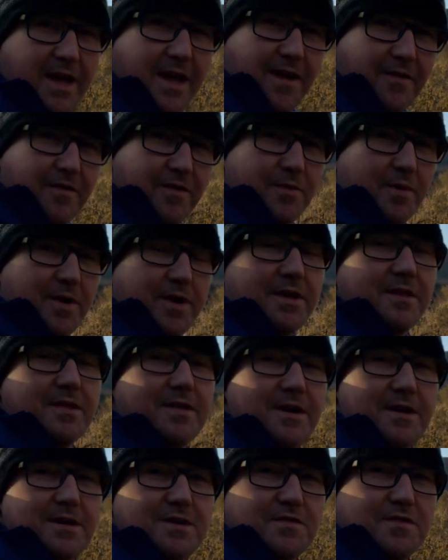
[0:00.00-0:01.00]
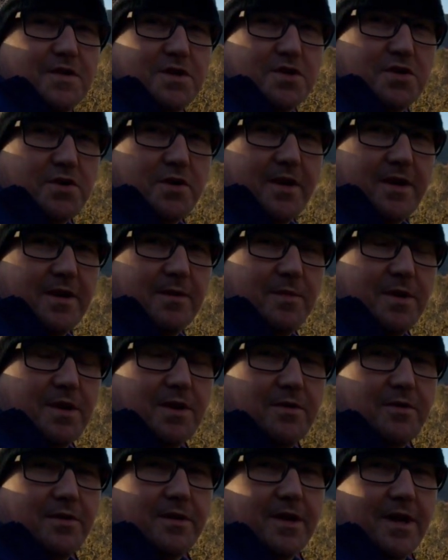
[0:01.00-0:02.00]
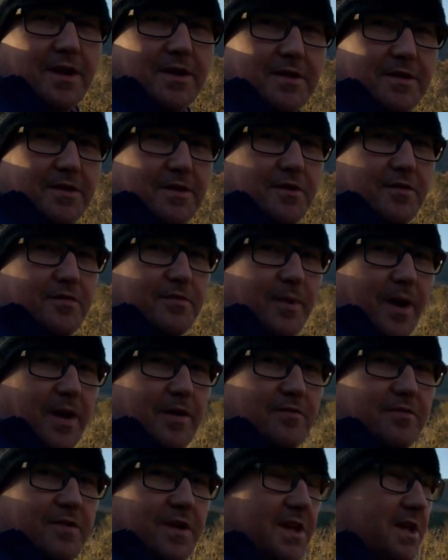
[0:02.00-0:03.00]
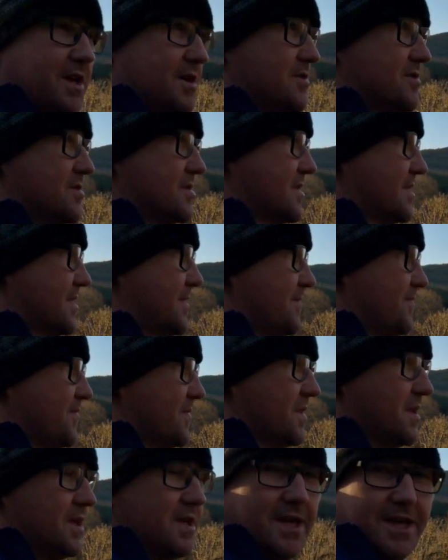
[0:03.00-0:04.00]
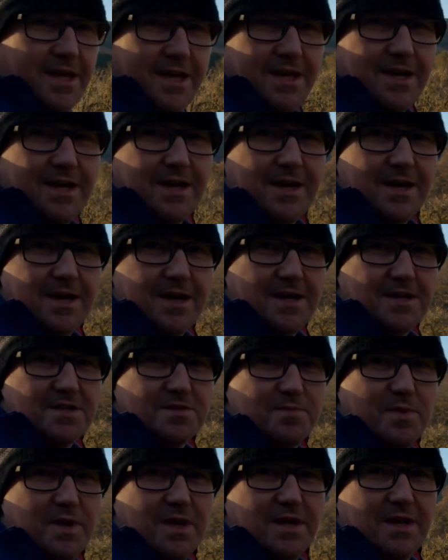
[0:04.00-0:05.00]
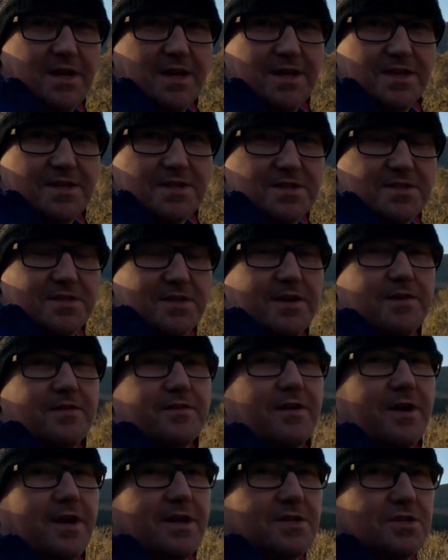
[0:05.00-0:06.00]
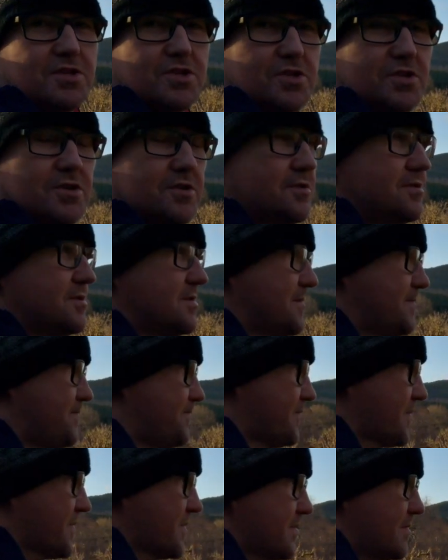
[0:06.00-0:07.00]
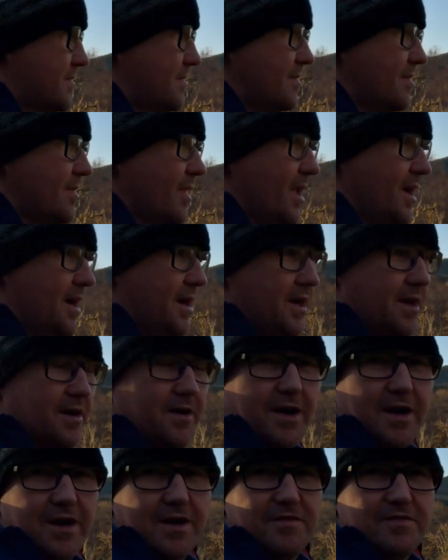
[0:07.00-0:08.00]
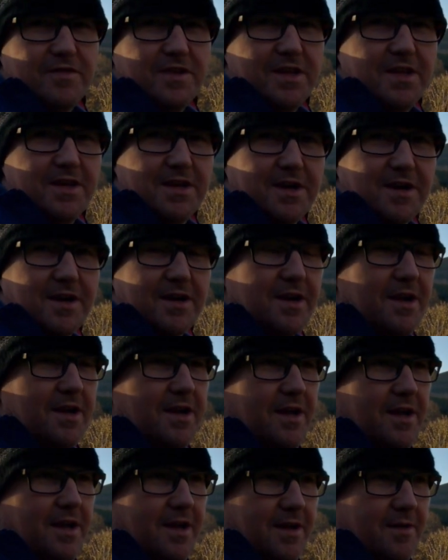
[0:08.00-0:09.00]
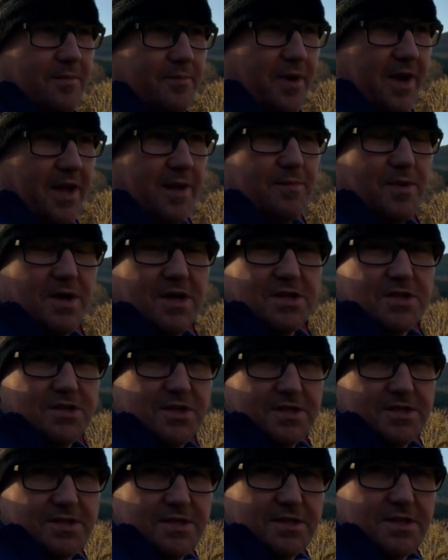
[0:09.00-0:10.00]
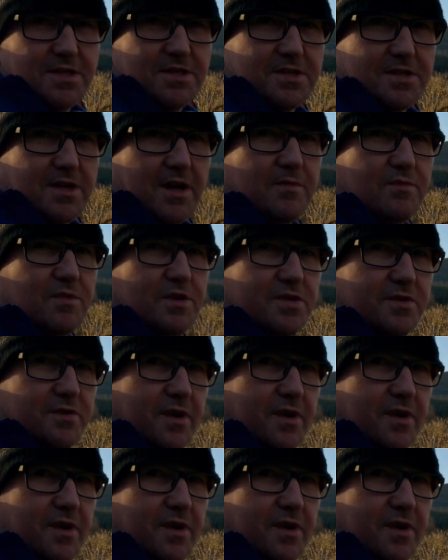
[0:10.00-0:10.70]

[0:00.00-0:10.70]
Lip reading: everyone, and thanks for joining me on another of my videos. Today has been a sunrise shoot. I arrived here pretty much just as the sun was